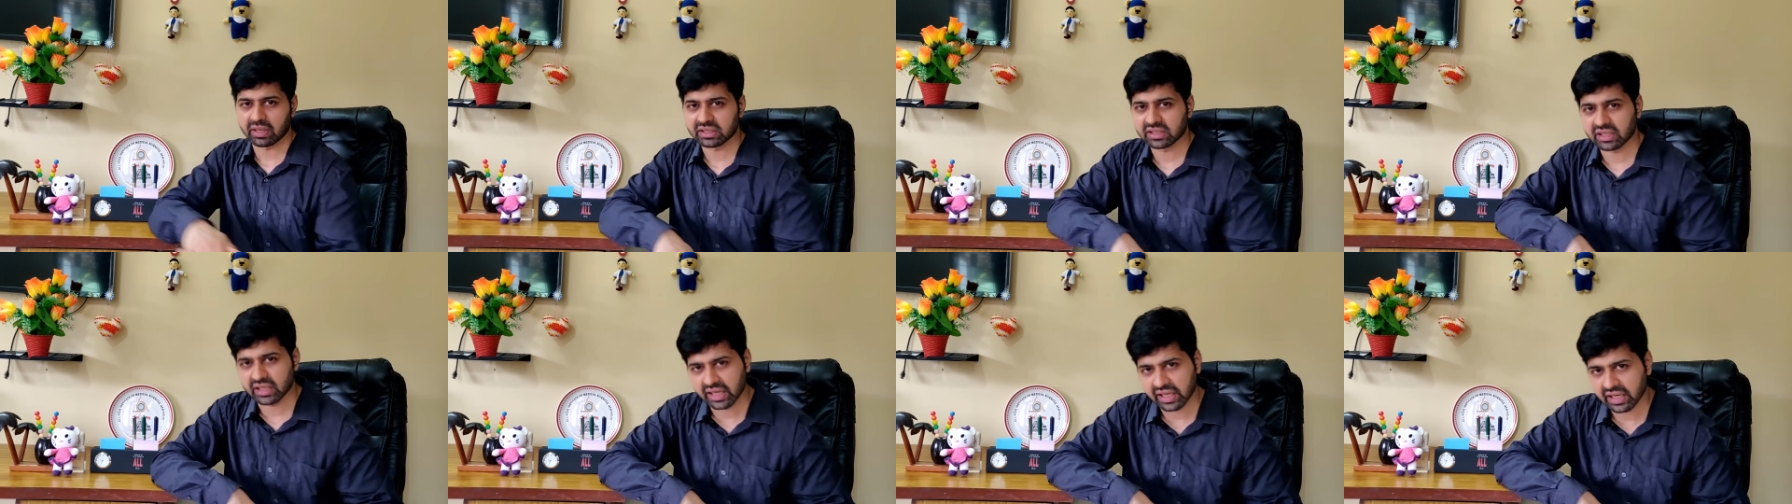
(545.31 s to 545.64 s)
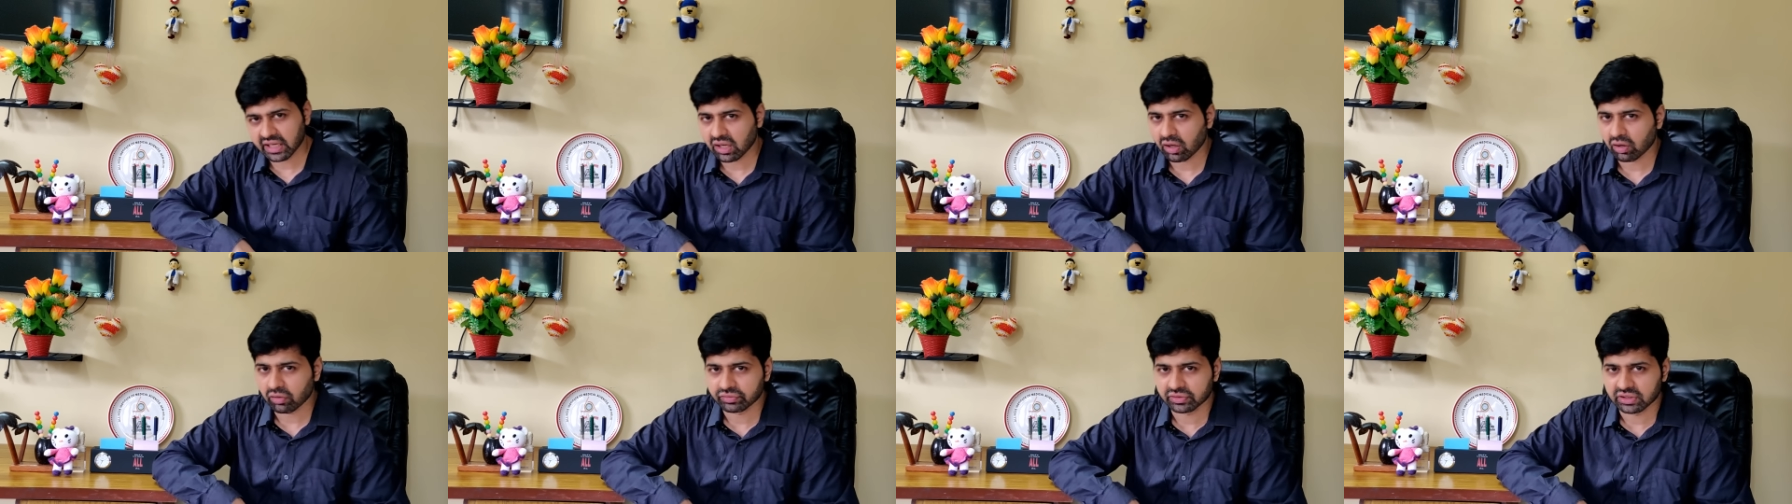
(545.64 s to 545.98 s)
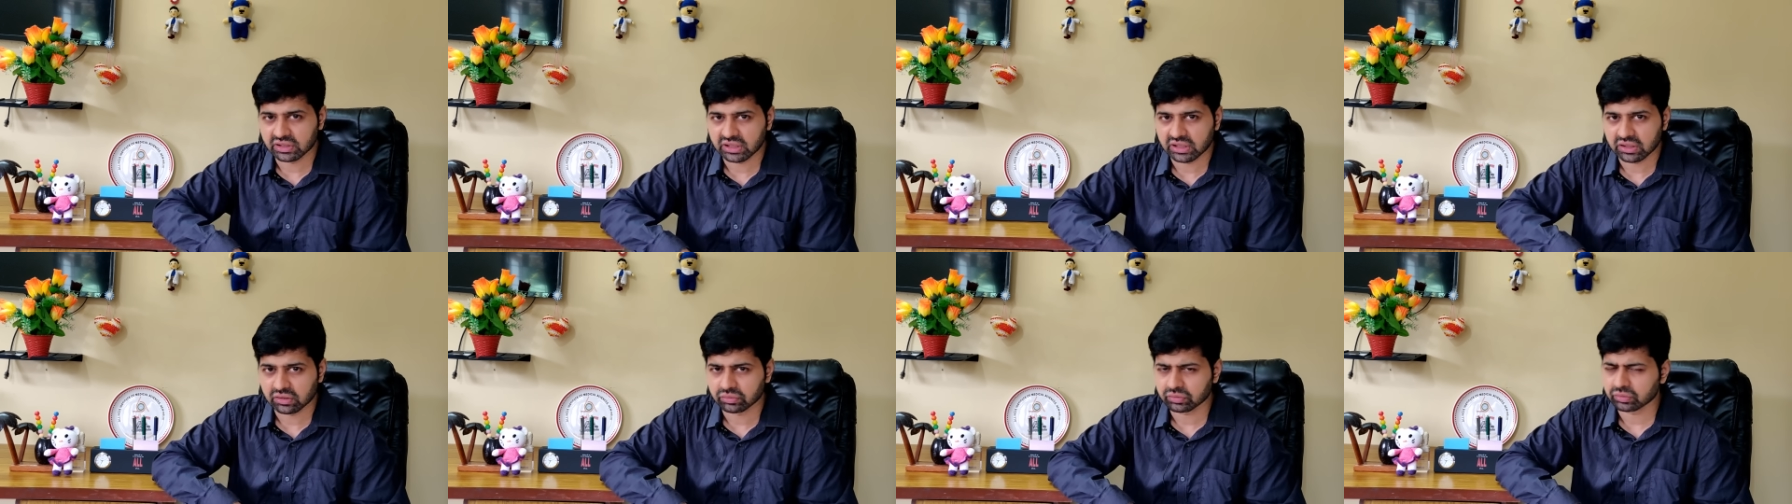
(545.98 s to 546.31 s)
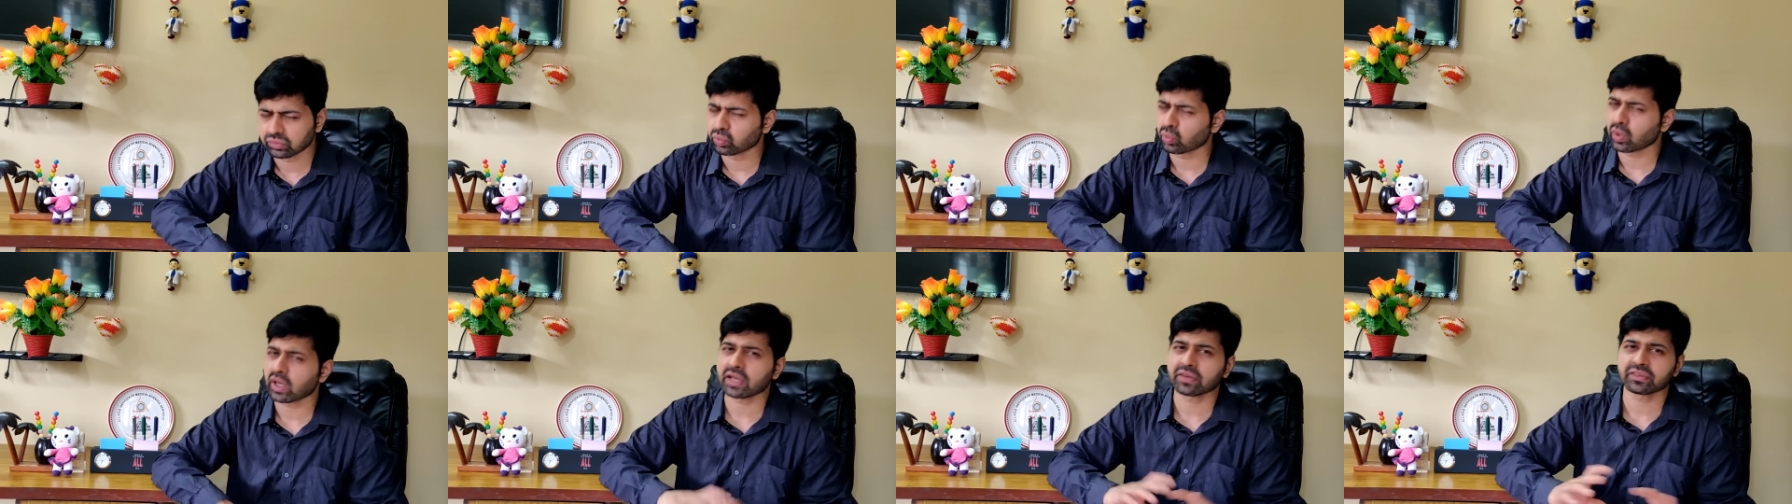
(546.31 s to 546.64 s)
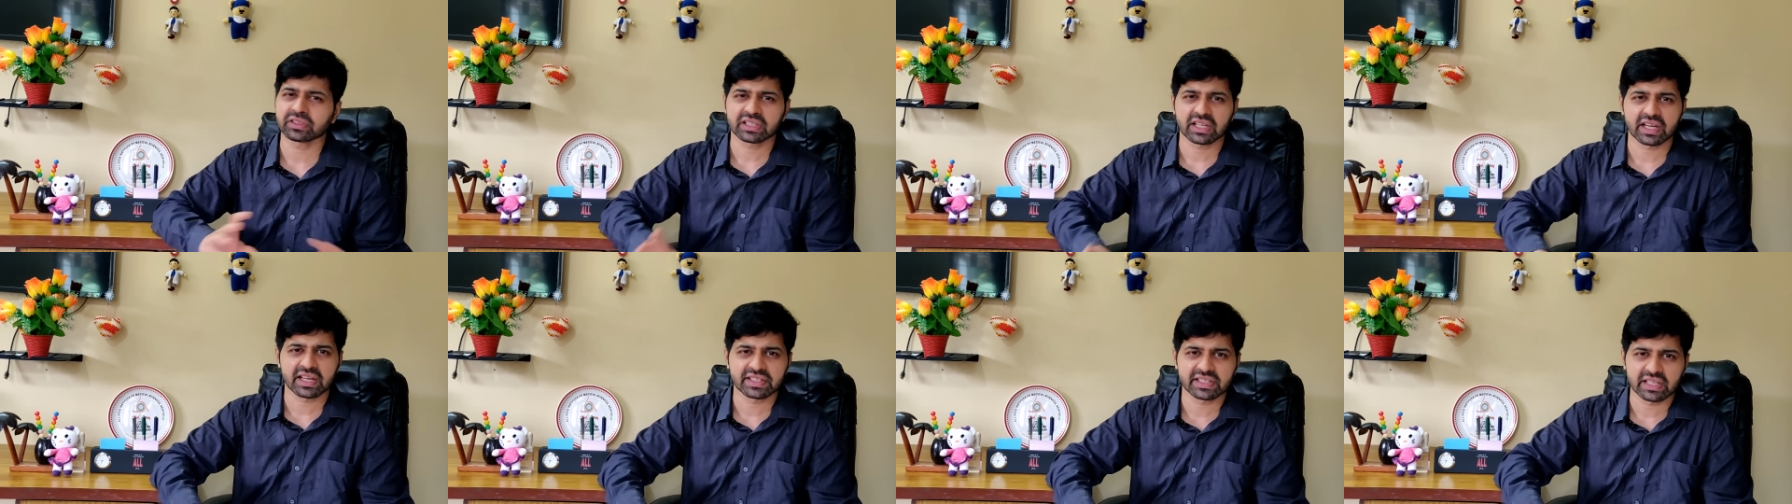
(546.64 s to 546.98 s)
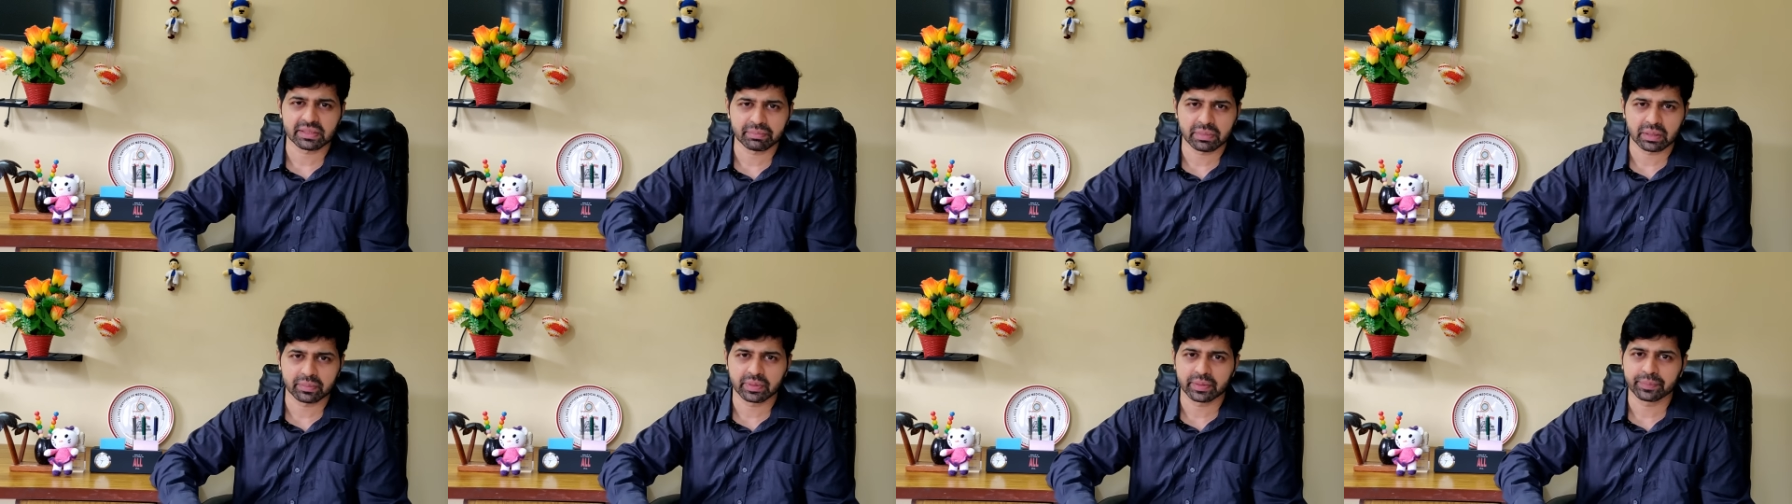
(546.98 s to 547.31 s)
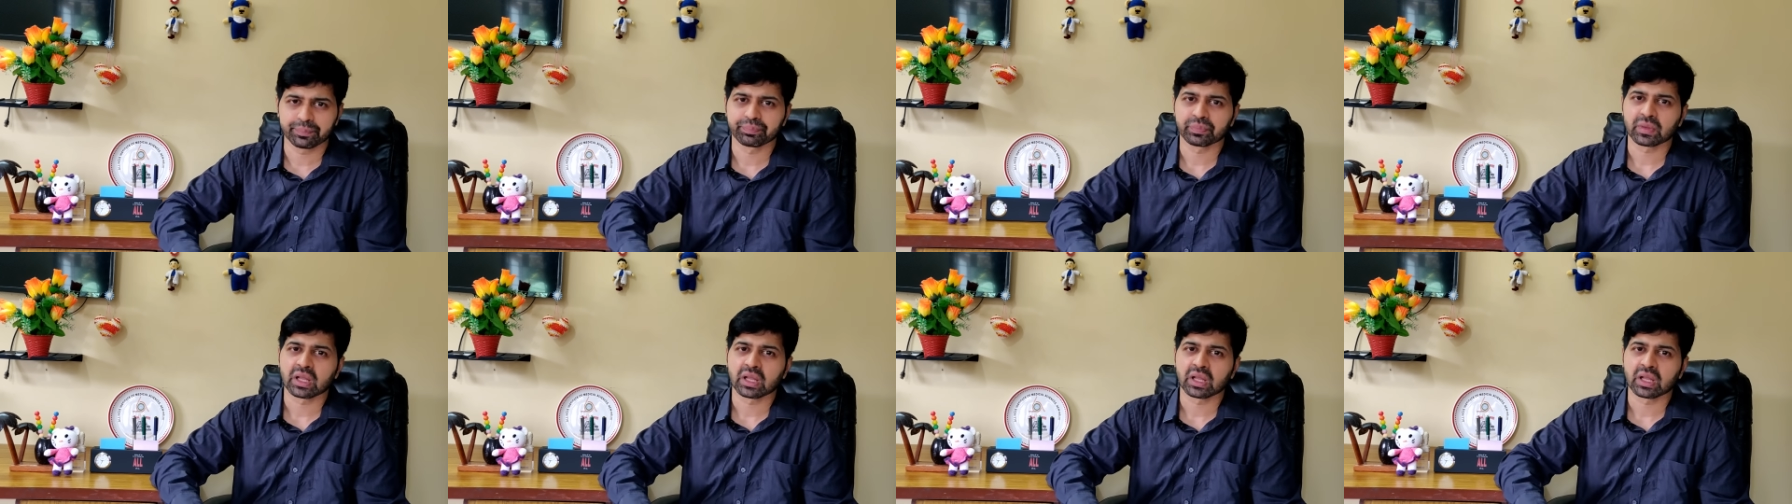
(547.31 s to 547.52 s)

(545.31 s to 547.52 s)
other area of the nerve. Whatever the reason may be.